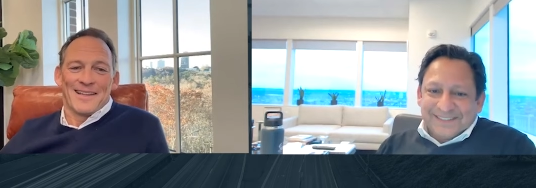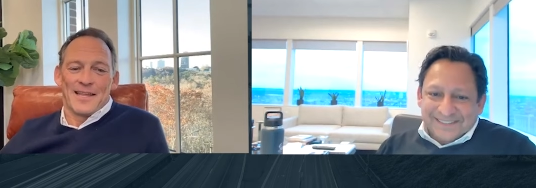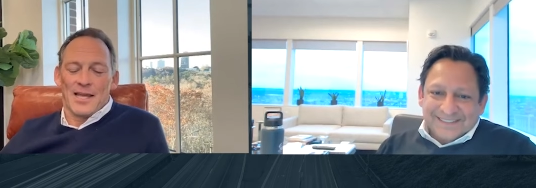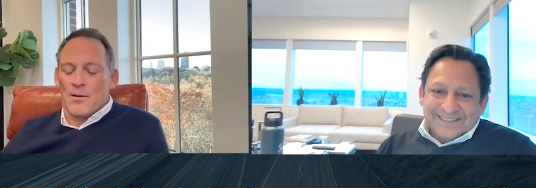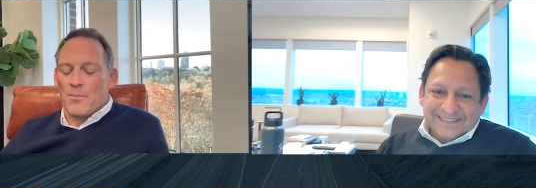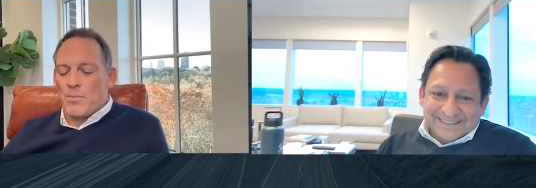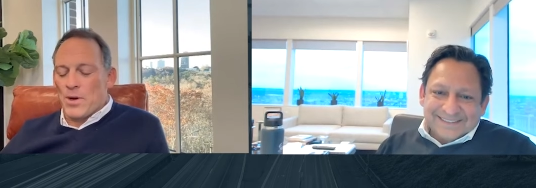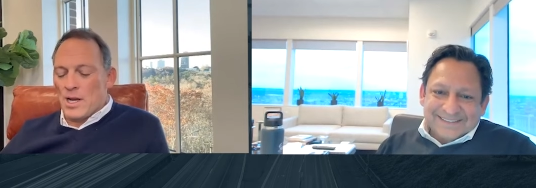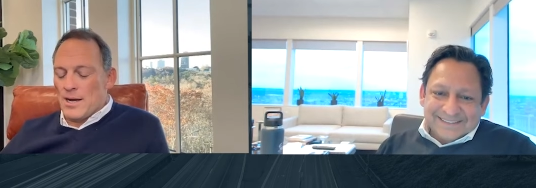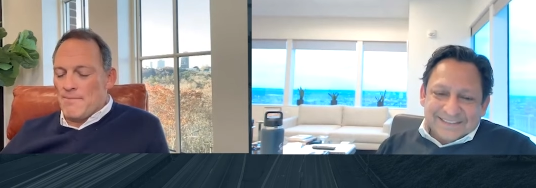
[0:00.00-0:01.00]
Speaker 1: yeah,
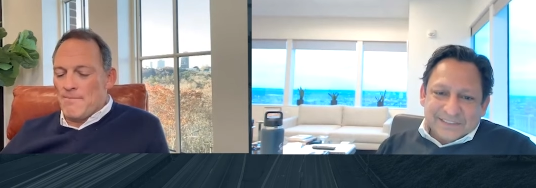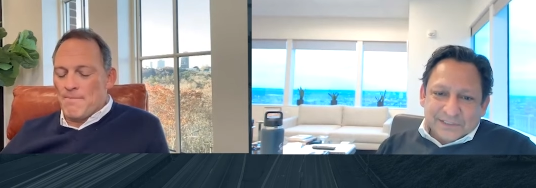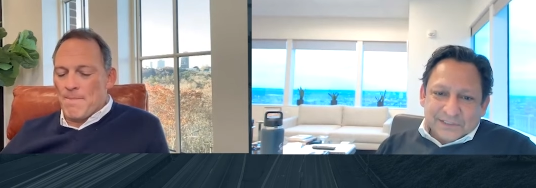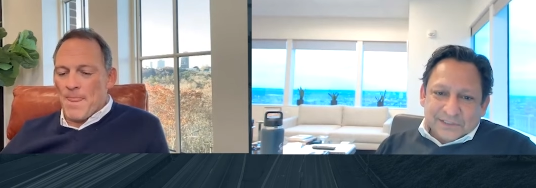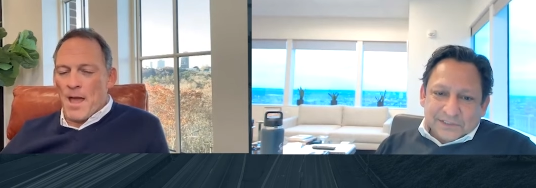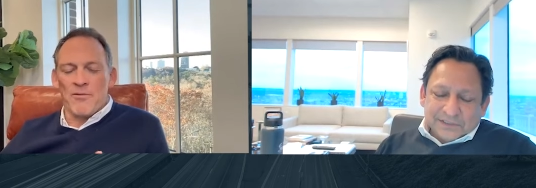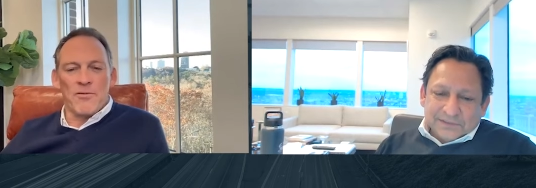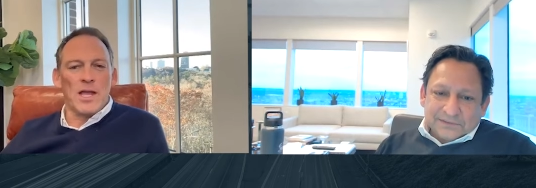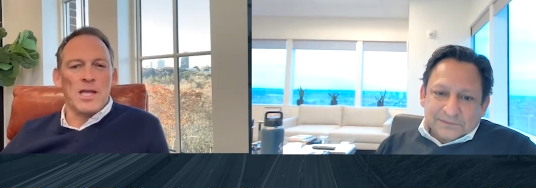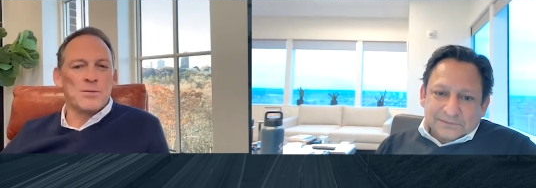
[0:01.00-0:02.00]
but um, I mean,
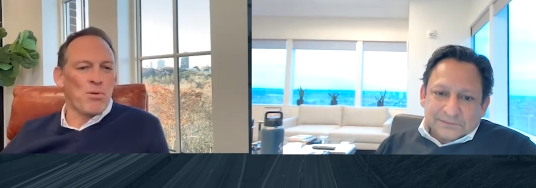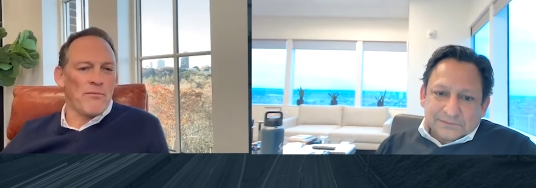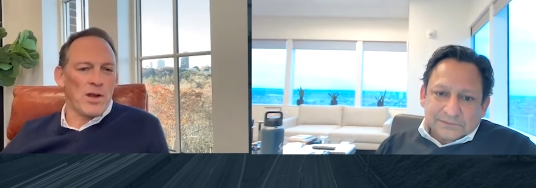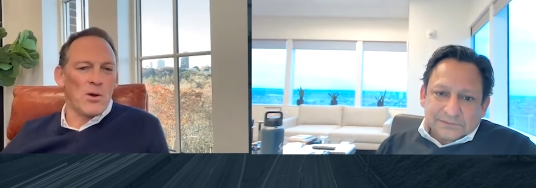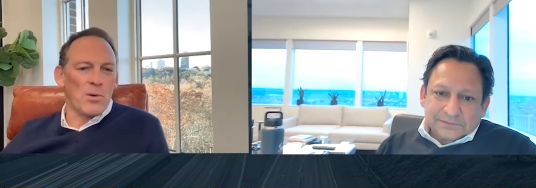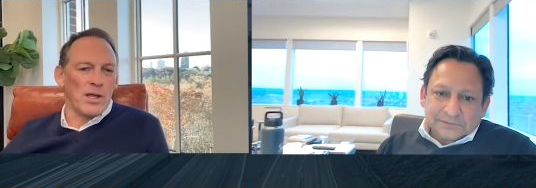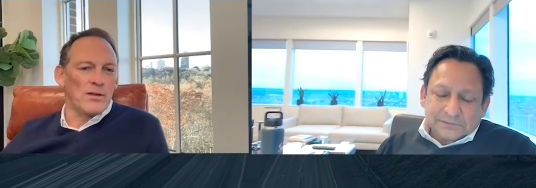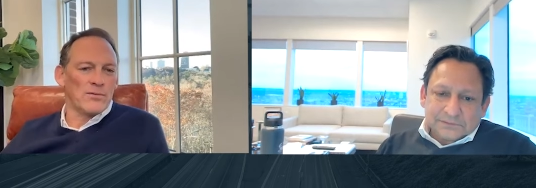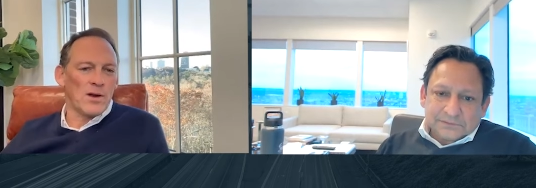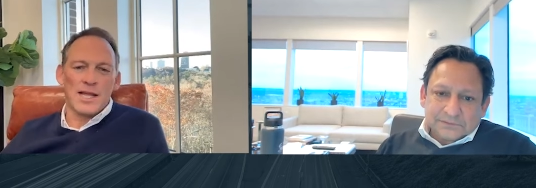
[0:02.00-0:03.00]
he's private
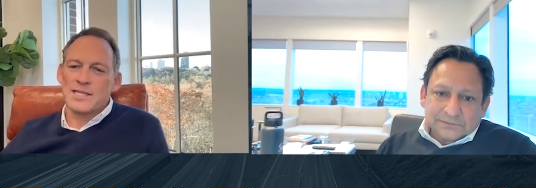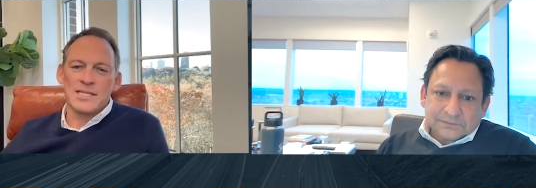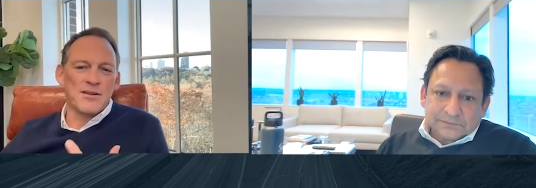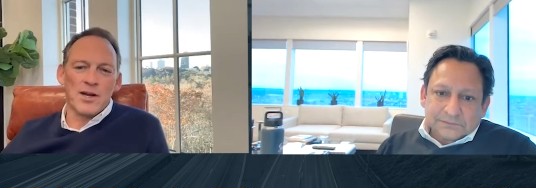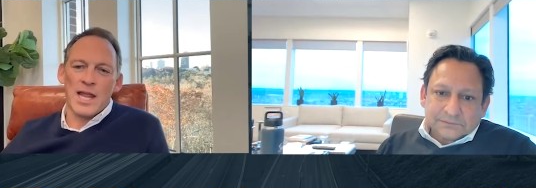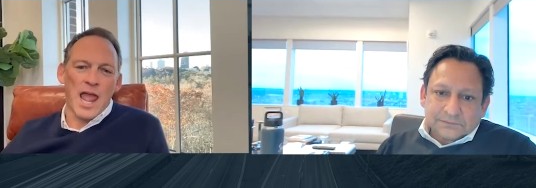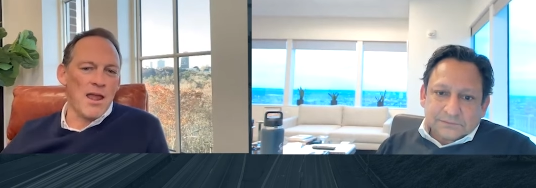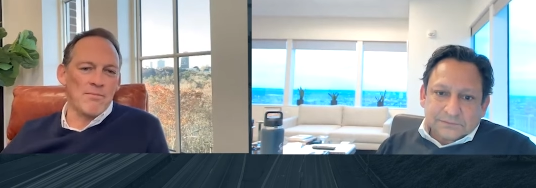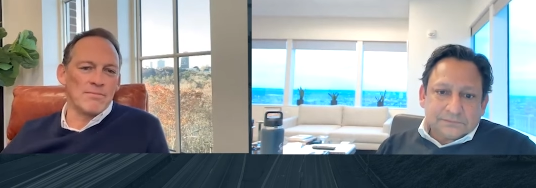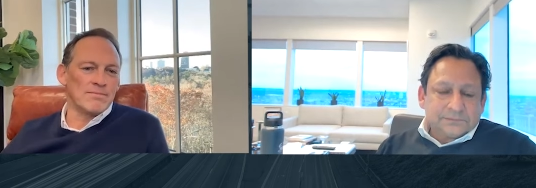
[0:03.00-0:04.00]
equity, right? That's a different
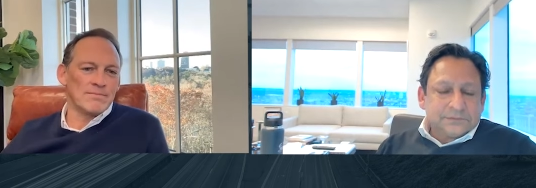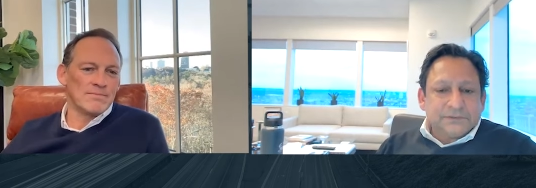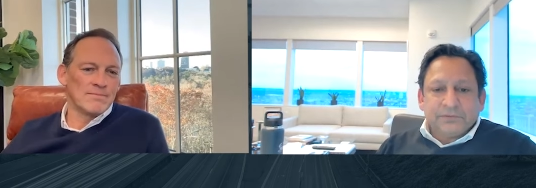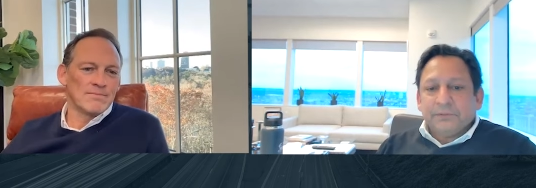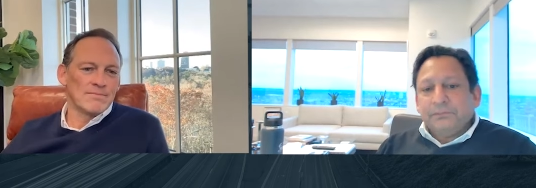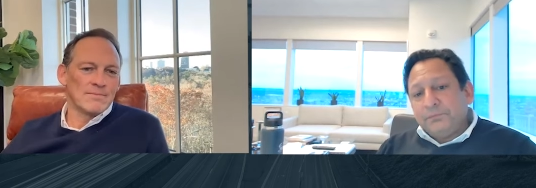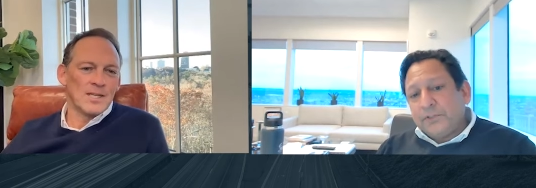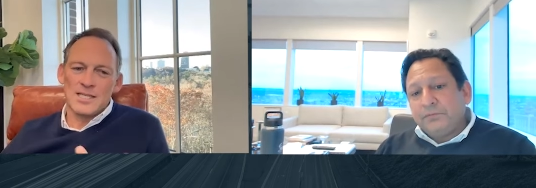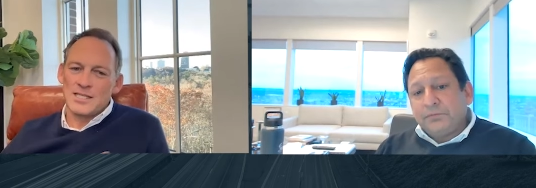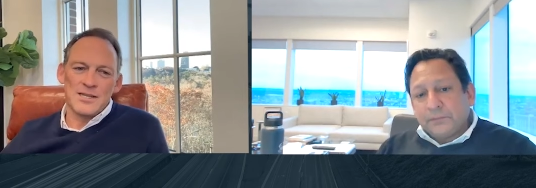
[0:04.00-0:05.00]
game. Different.
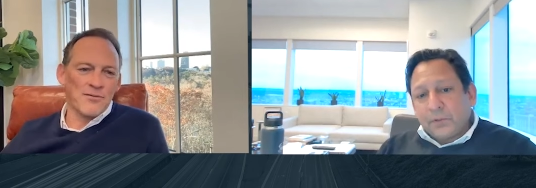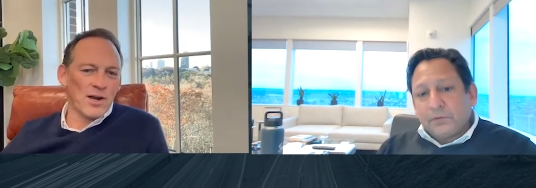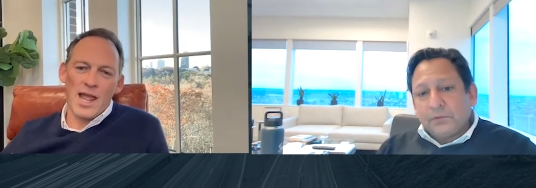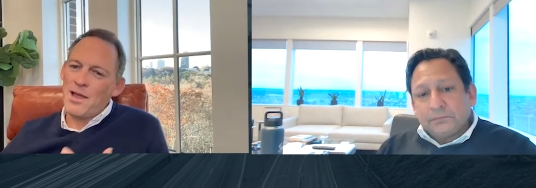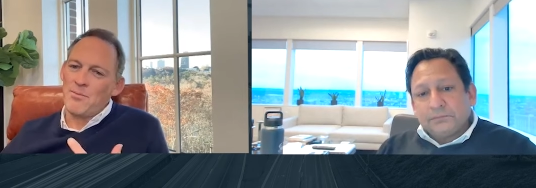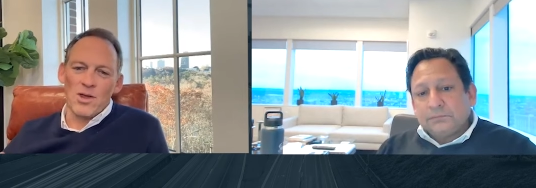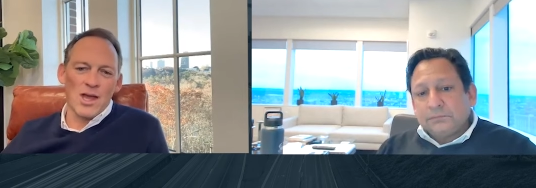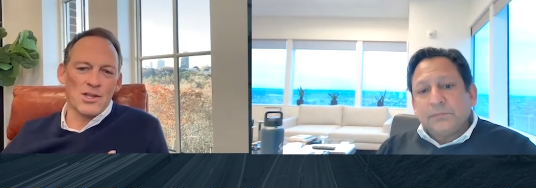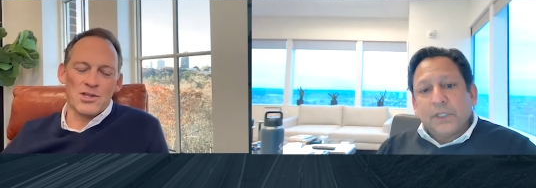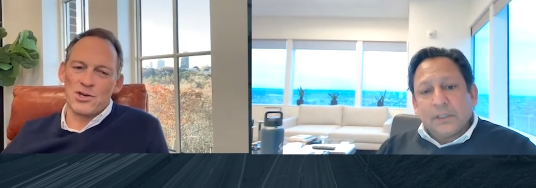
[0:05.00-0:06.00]
It's different. a different game.
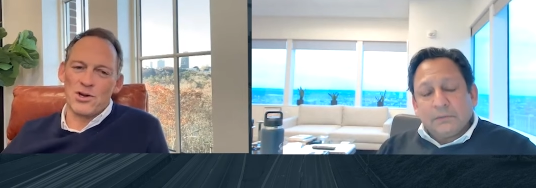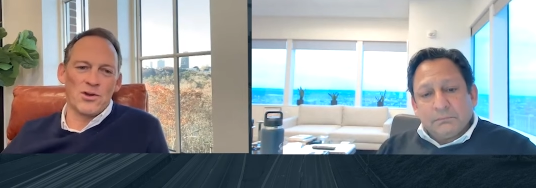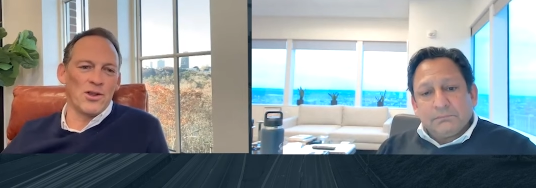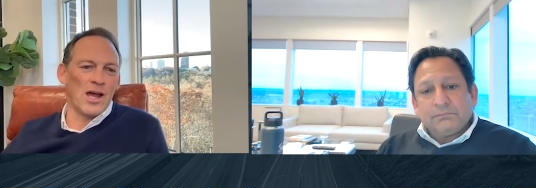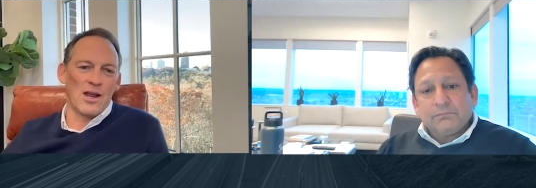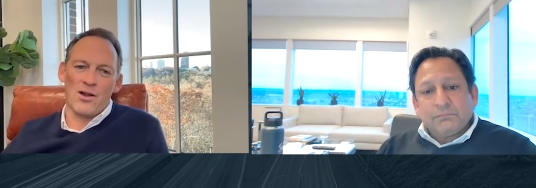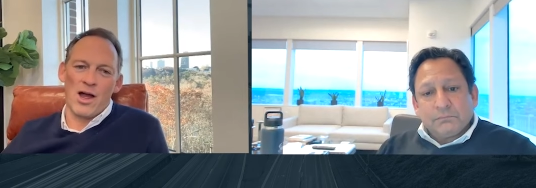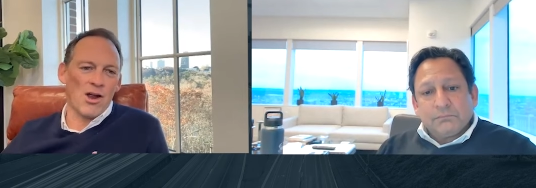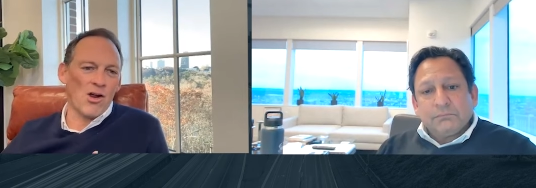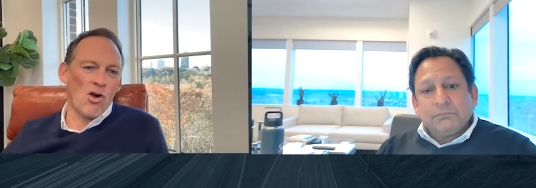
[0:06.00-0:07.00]
You got a churn. You got an
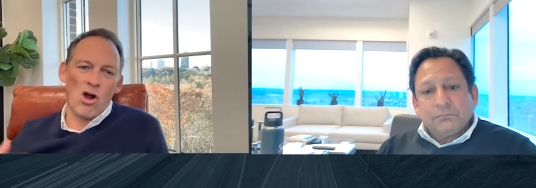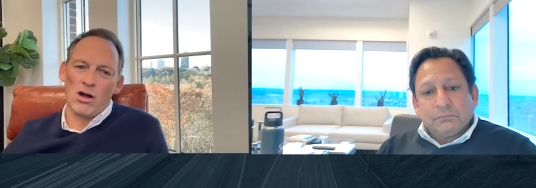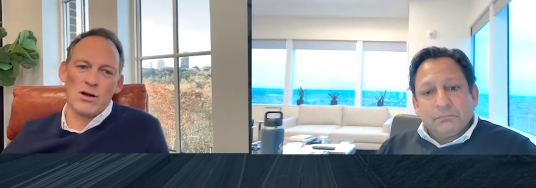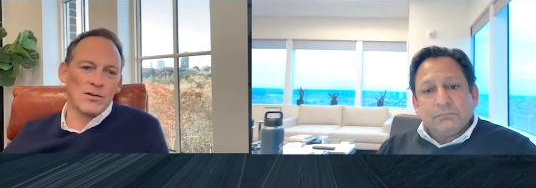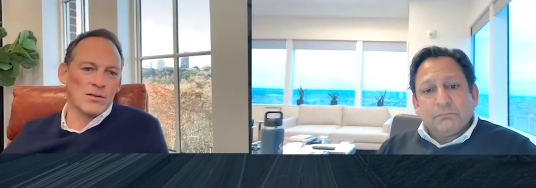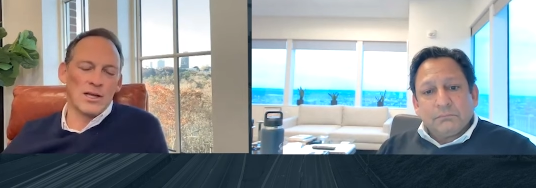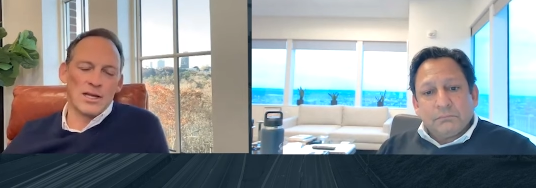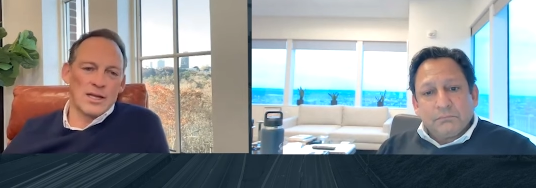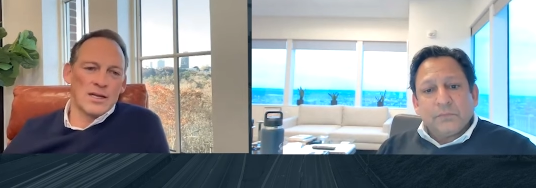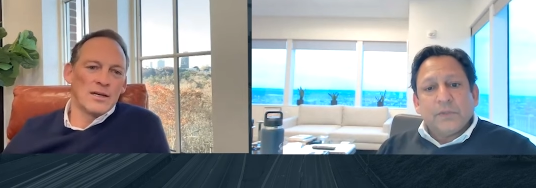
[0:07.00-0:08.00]
IRR.
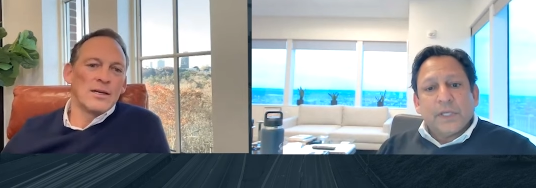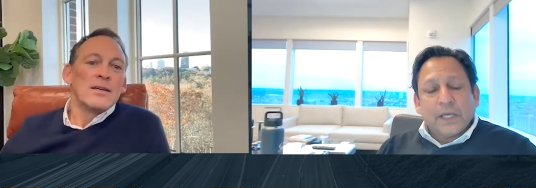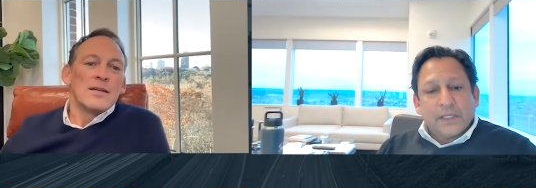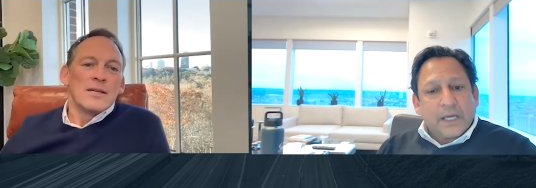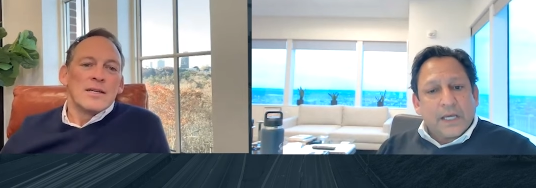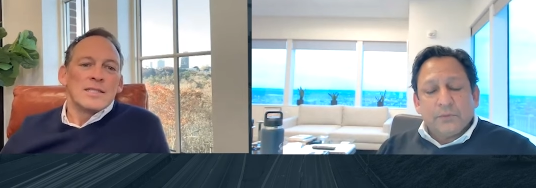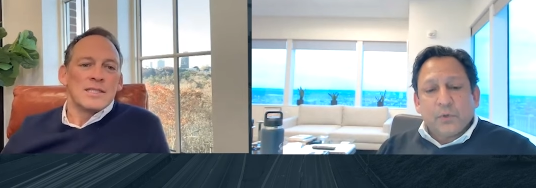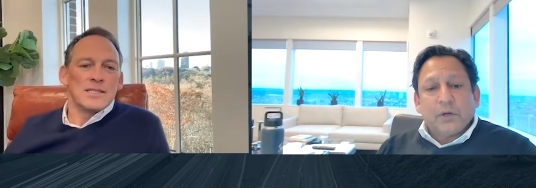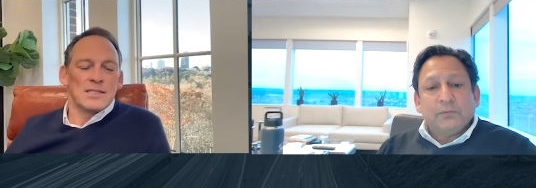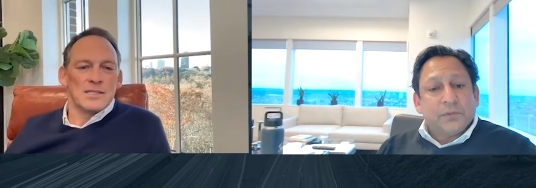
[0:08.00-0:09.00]
Like yeah, yeah. It,
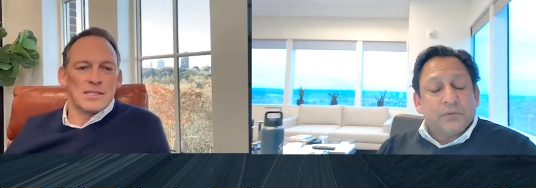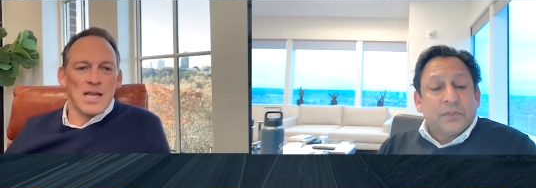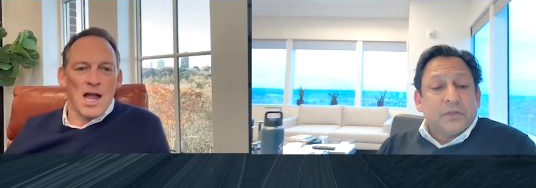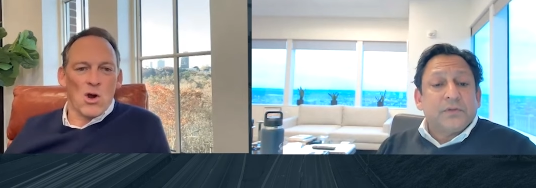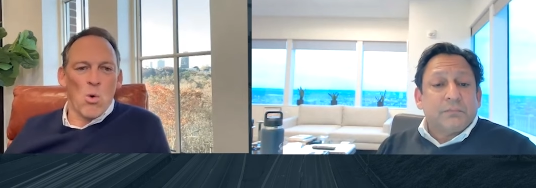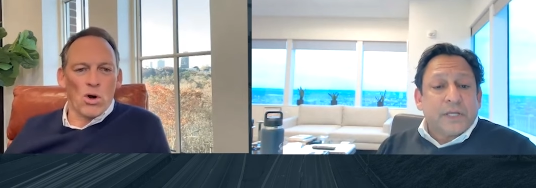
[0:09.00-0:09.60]
well, you you know the